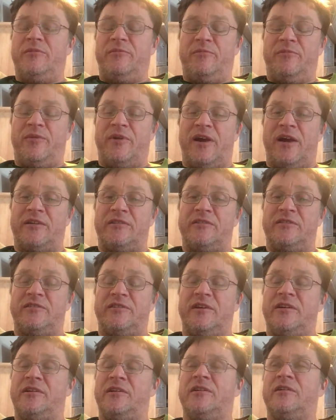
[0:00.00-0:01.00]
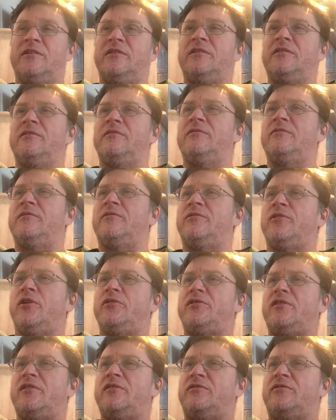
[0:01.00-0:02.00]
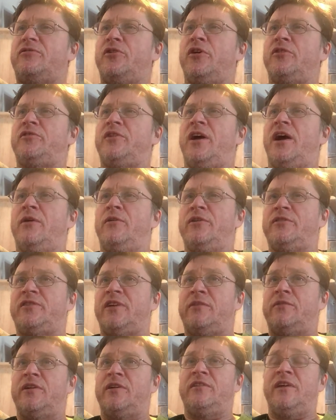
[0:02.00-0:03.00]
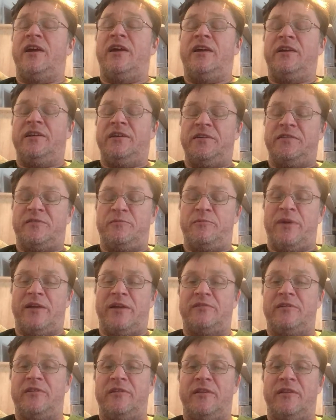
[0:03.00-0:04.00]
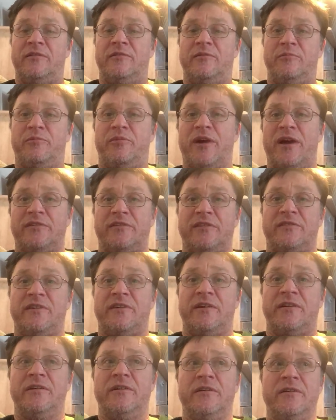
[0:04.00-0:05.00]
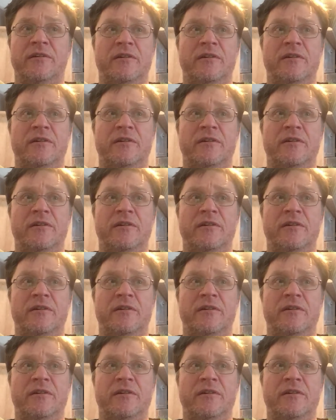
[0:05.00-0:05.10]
Practicing 30 hours every day is better than practicing